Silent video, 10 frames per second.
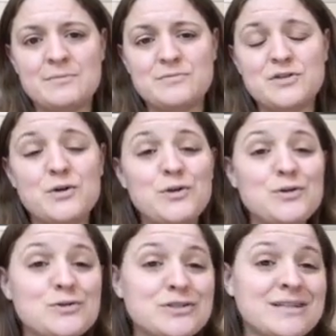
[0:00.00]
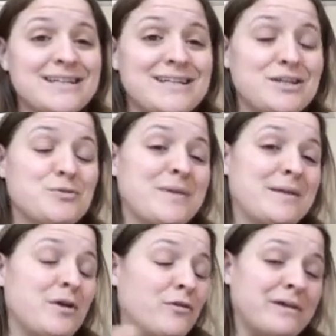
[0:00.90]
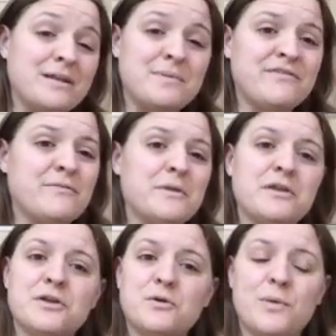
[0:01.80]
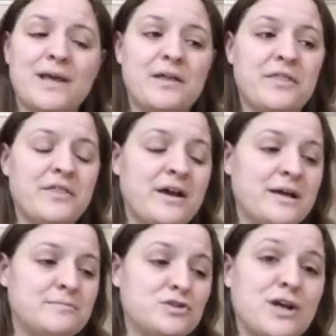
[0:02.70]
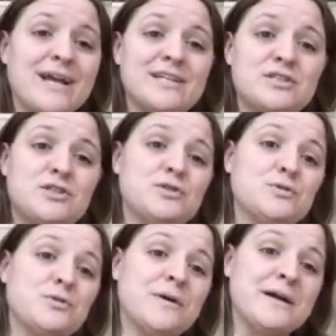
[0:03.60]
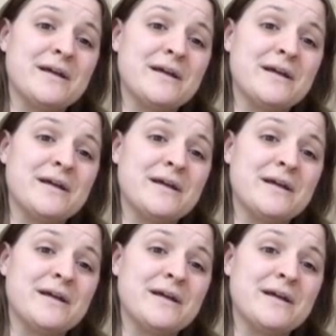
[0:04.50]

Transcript: So usually you may already be familiar with trying to